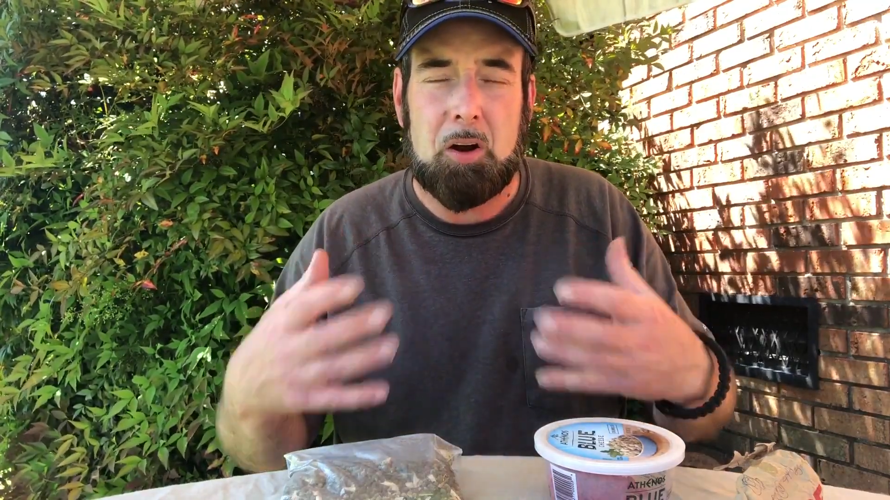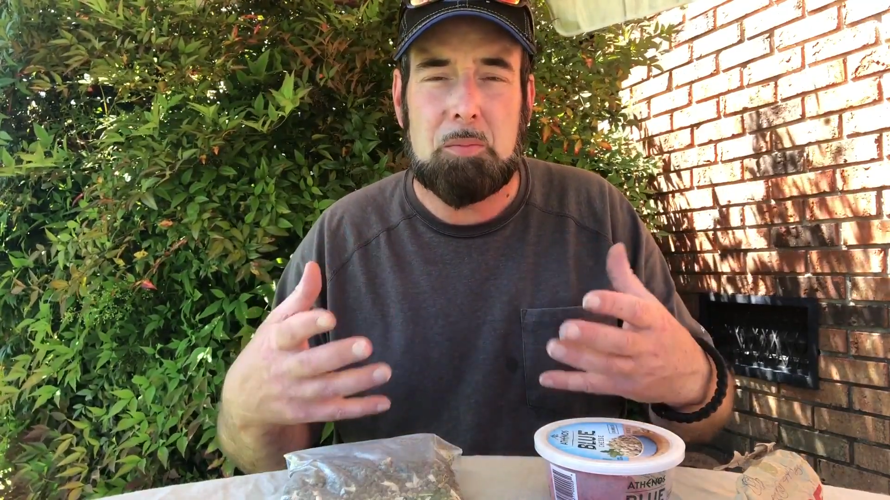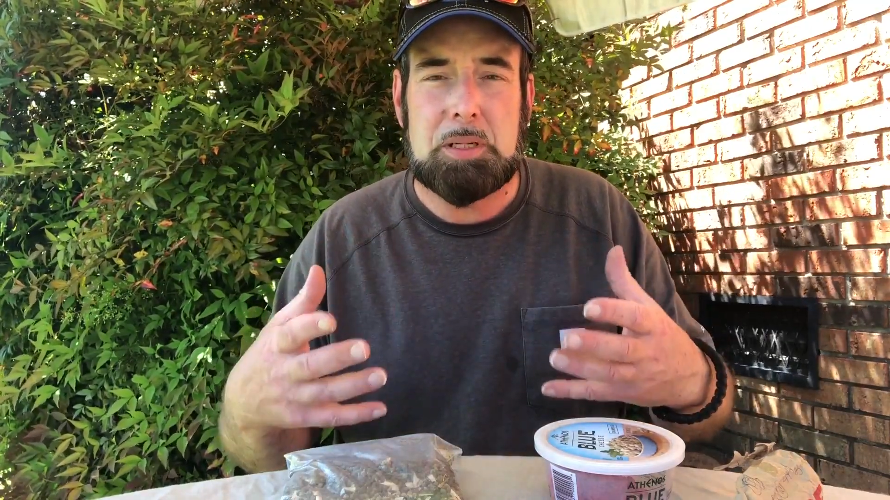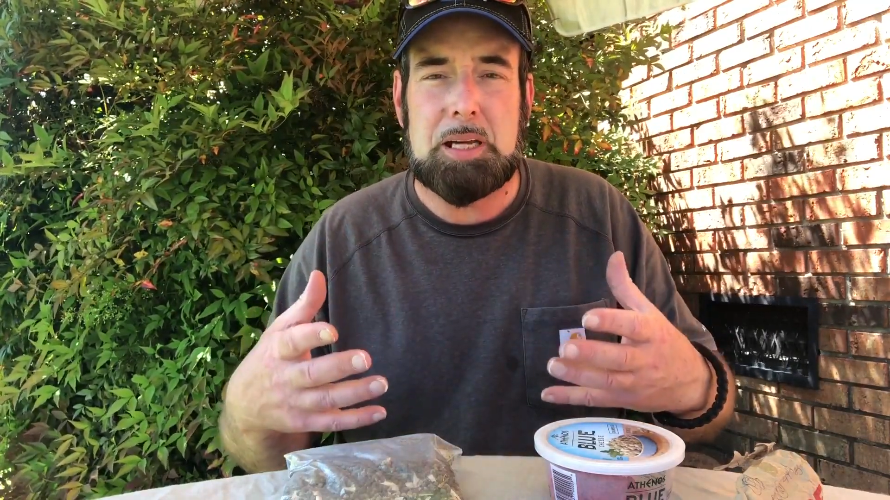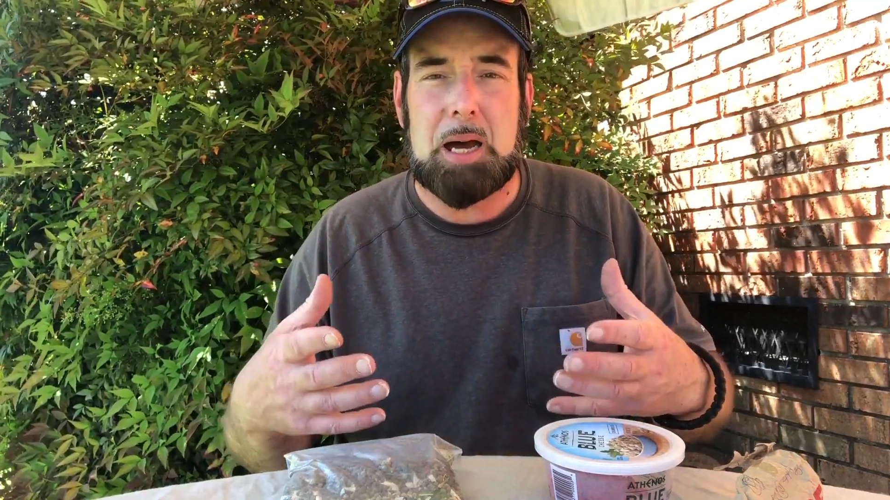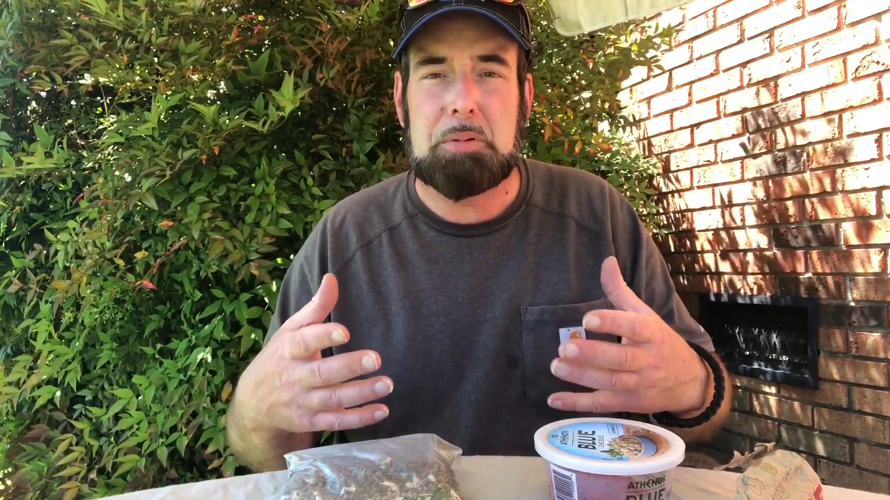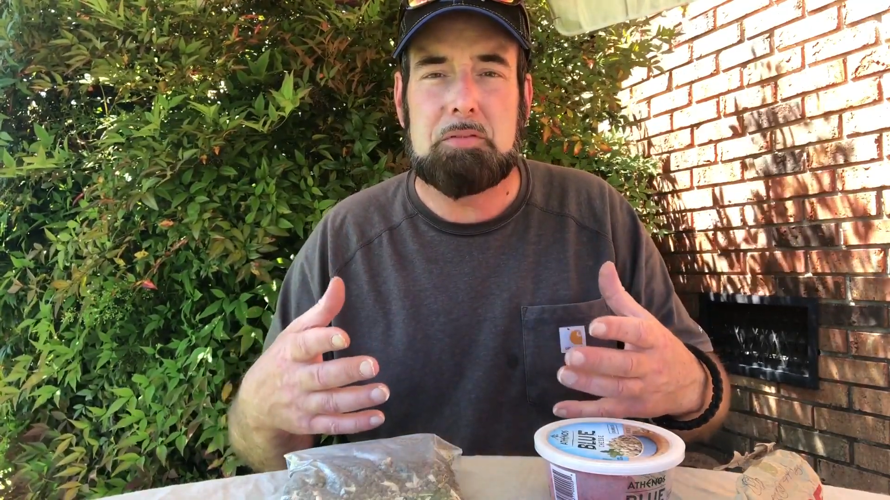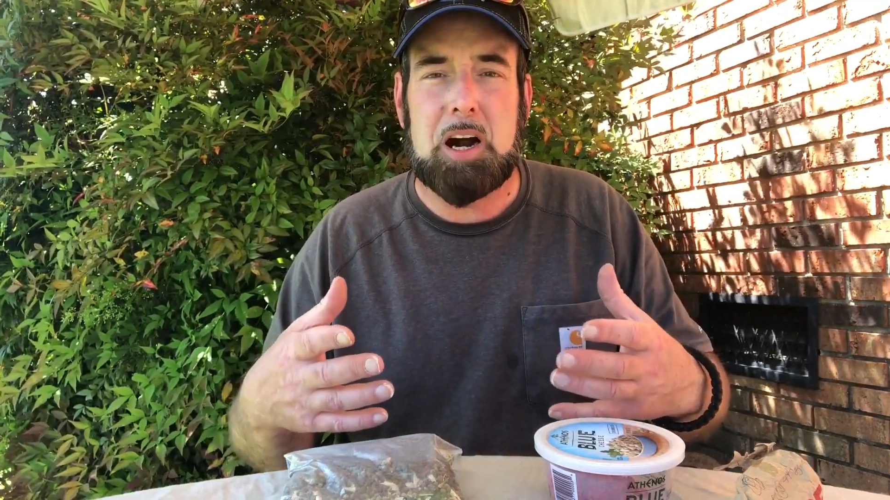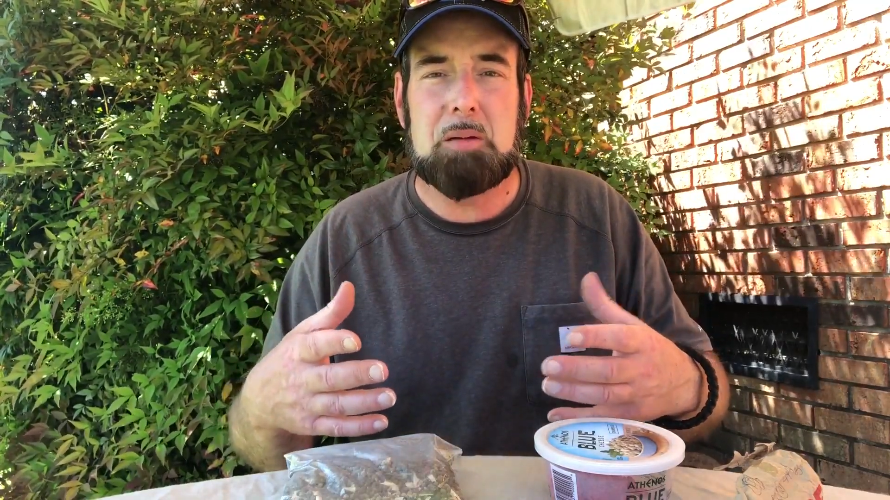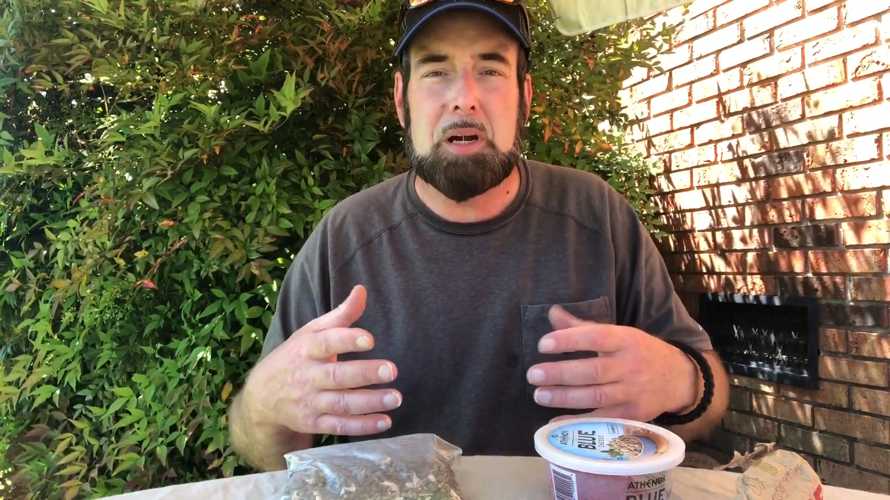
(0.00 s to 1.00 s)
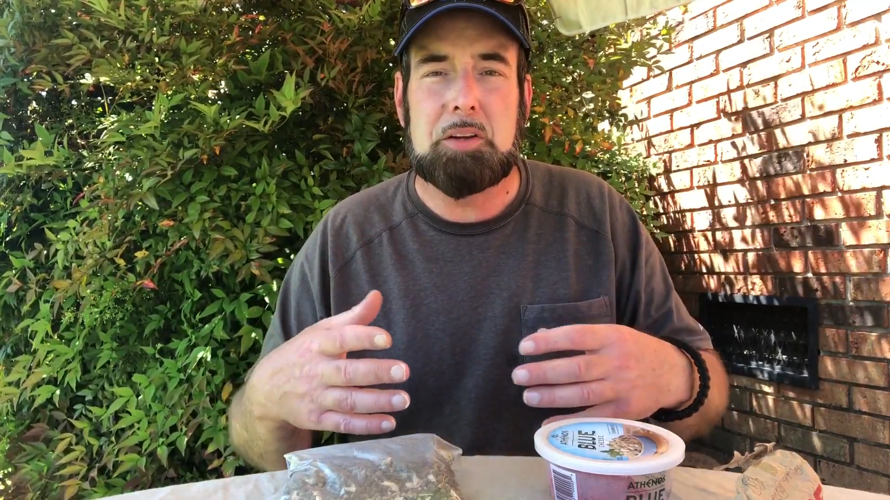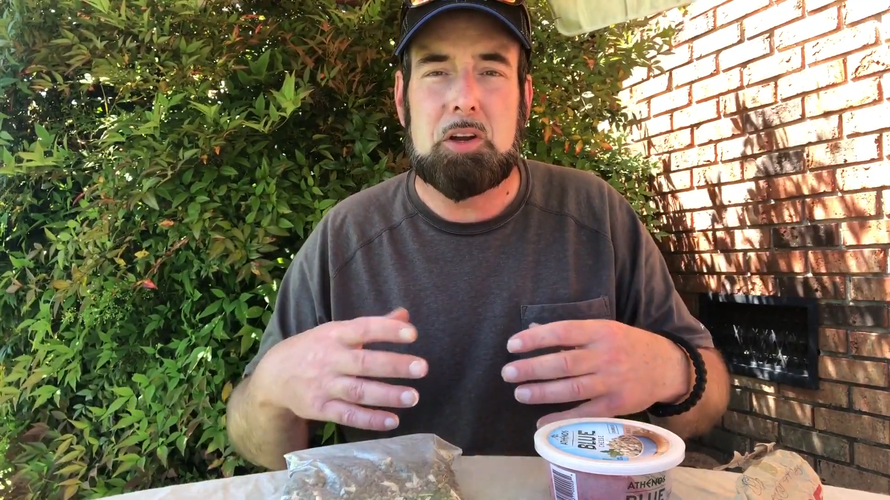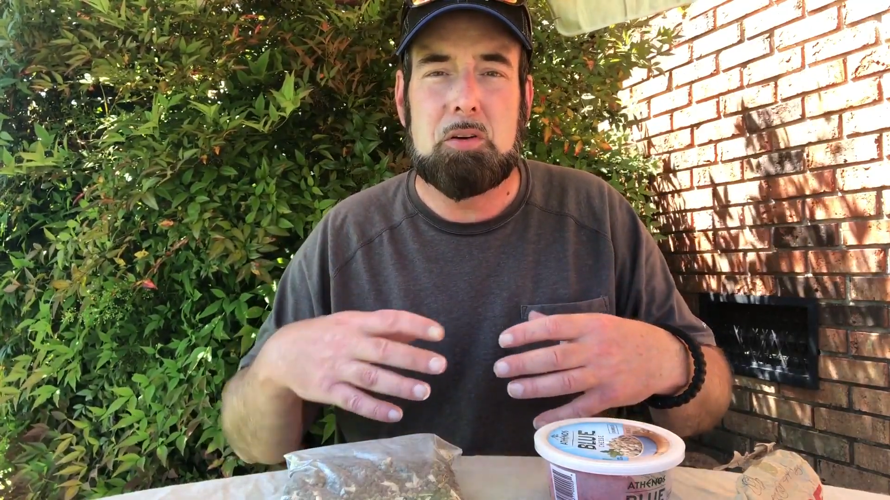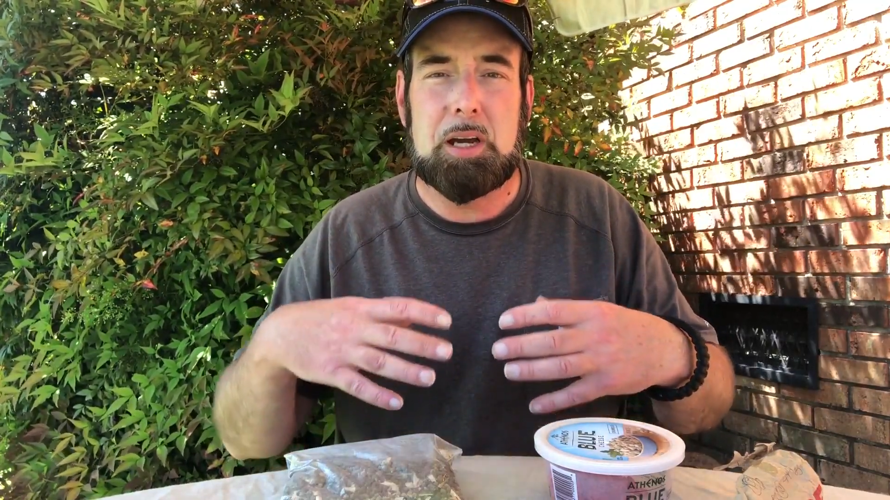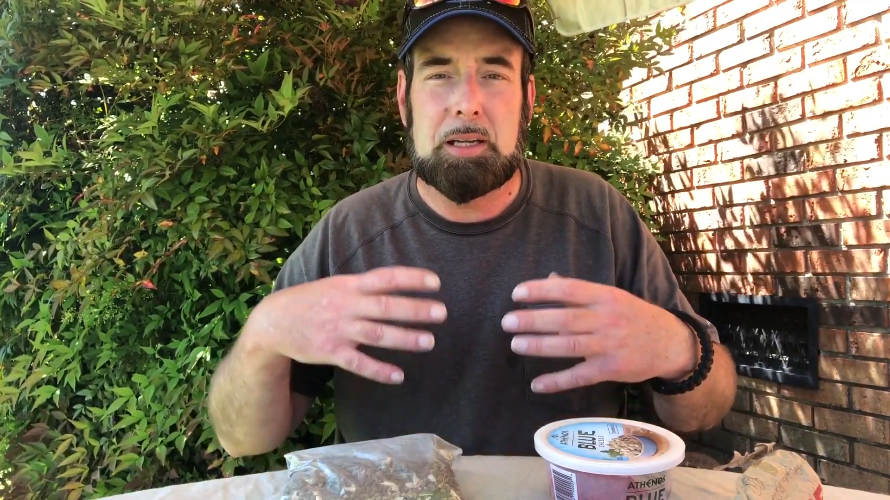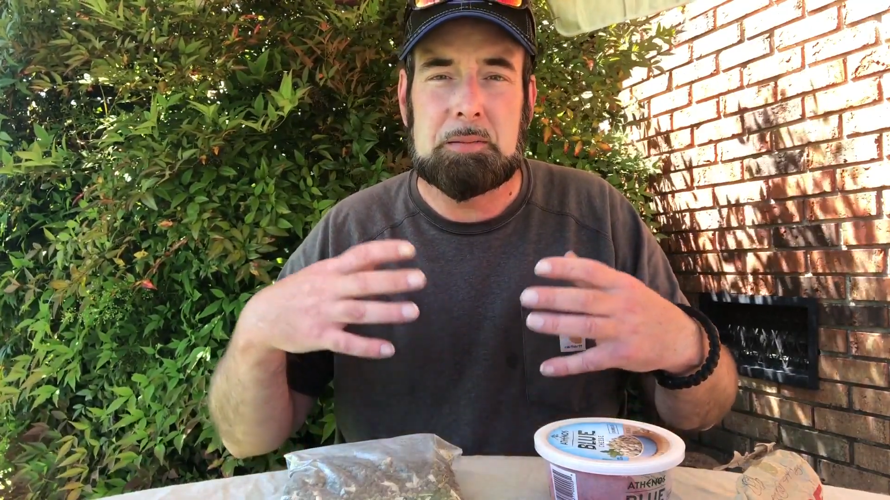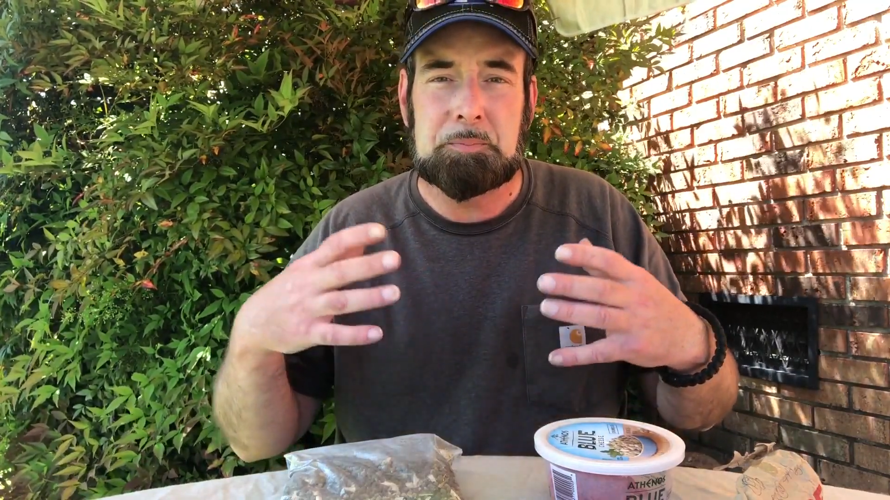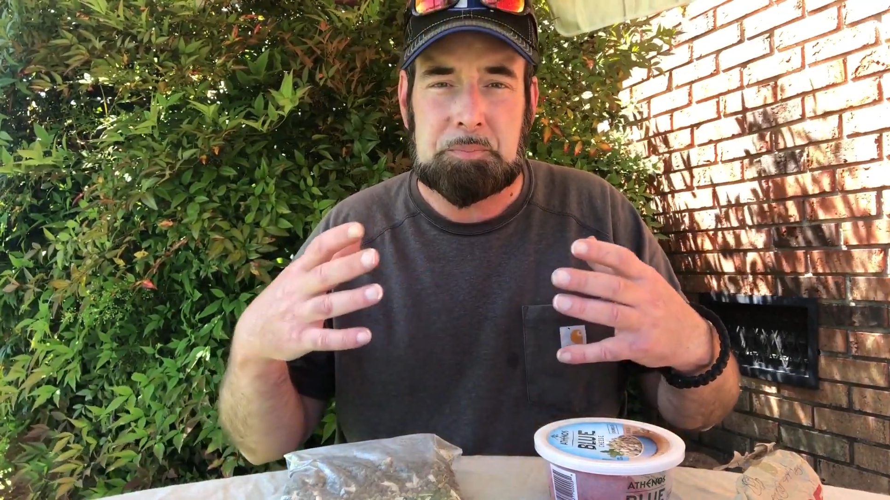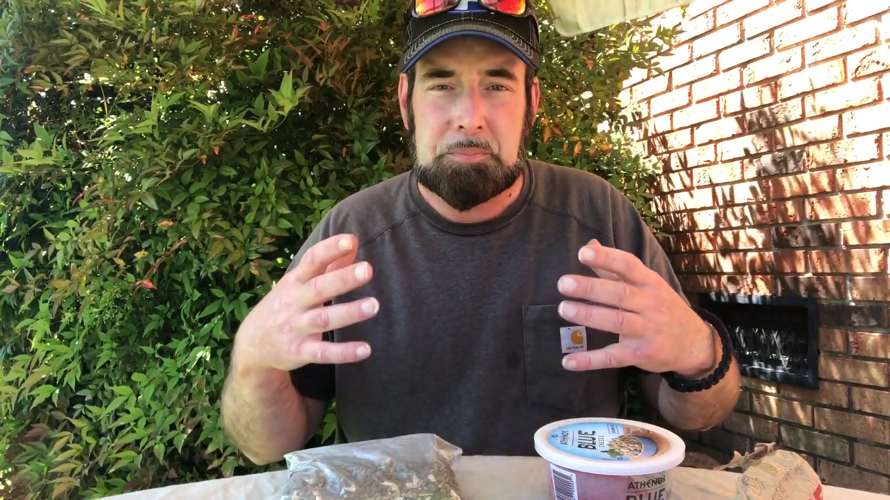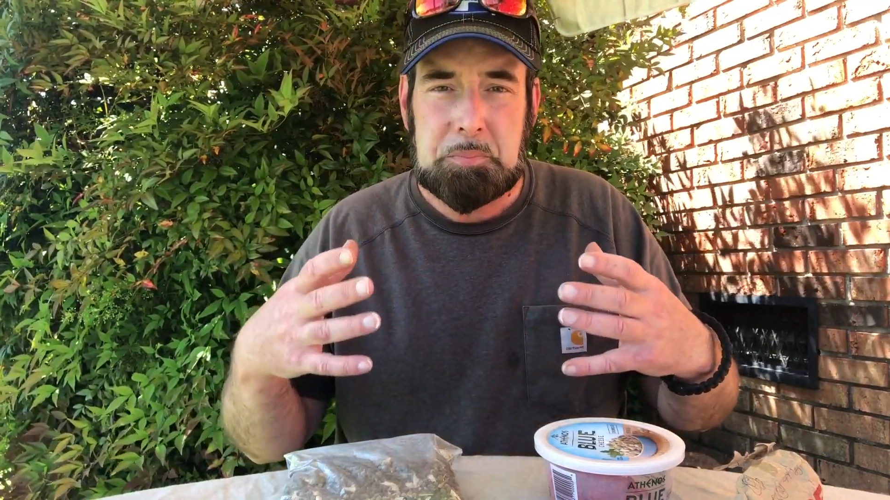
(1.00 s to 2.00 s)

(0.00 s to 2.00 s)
urban type environment, you can